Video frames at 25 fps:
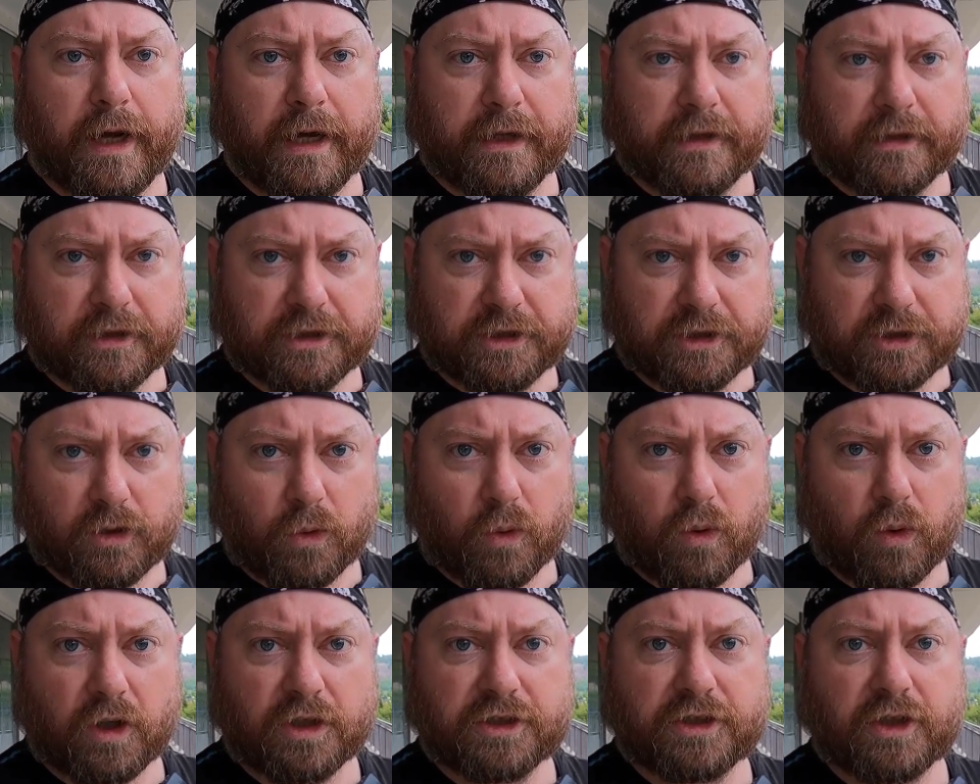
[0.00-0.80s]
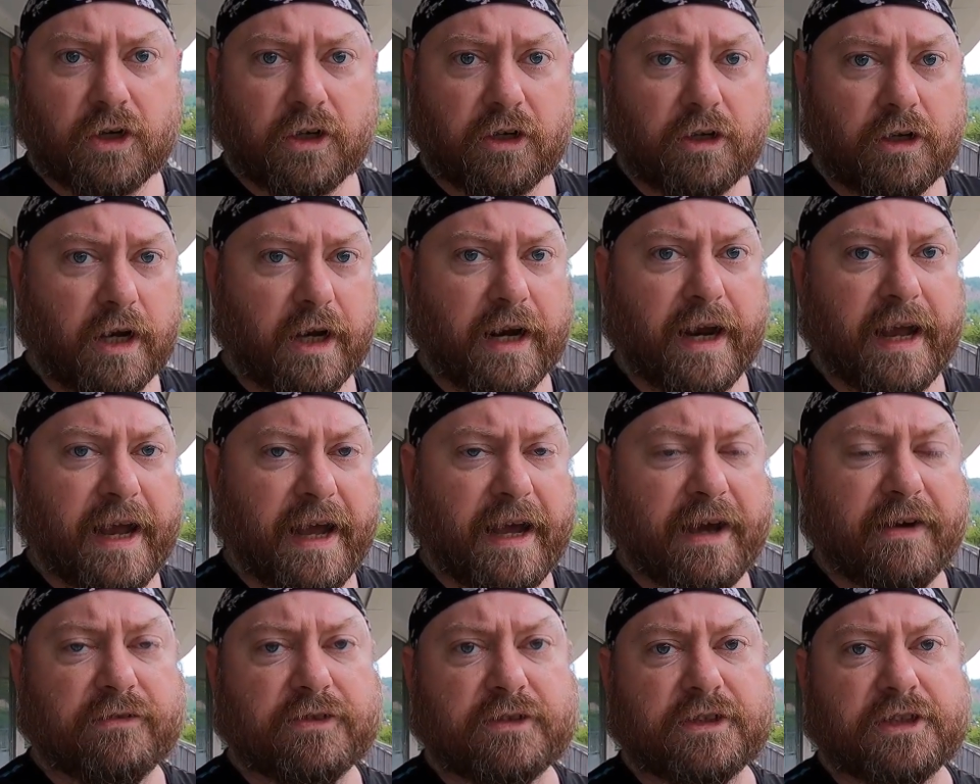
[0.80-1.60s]
at the stores are going to
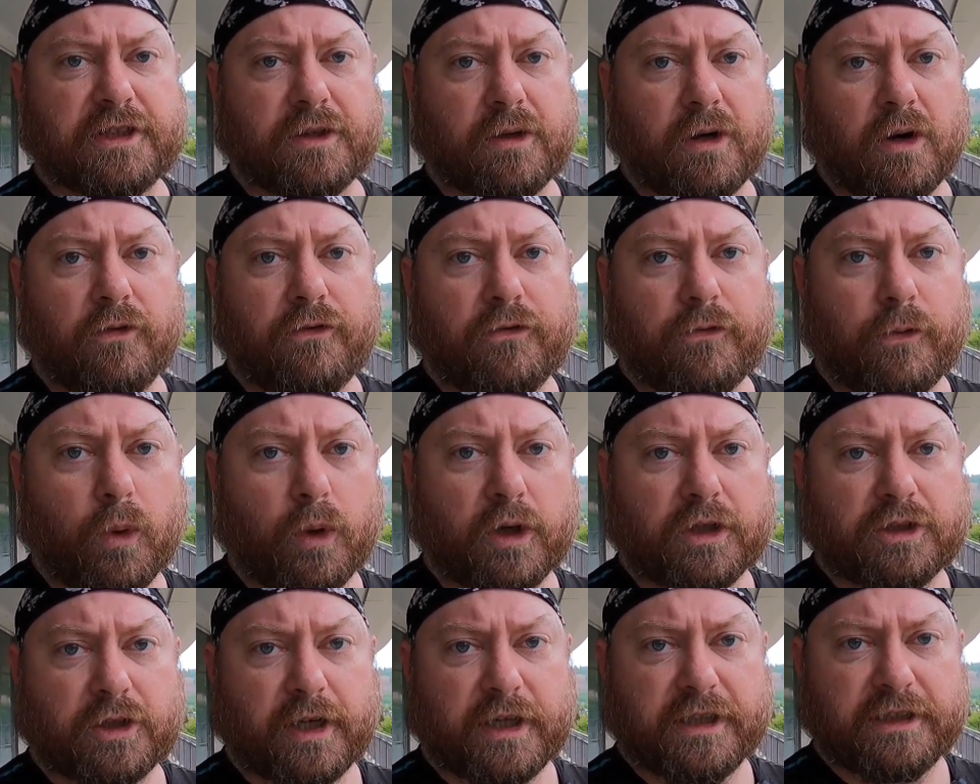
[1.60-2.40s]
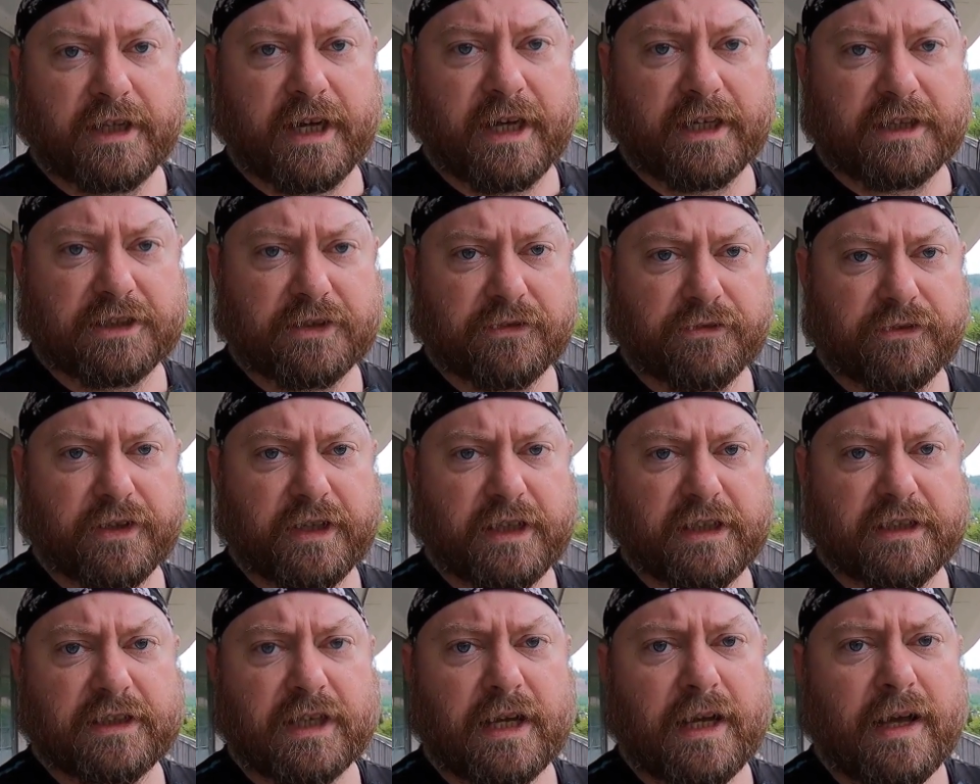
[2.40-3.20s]
have 0 foreign transaction
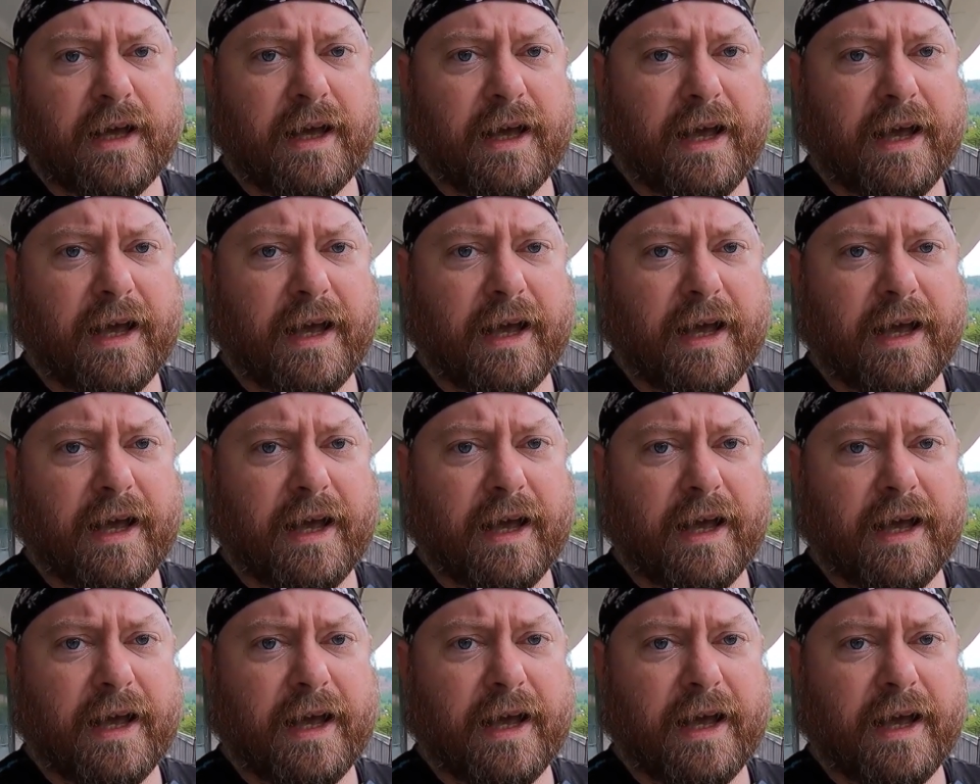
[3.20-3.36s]
fees.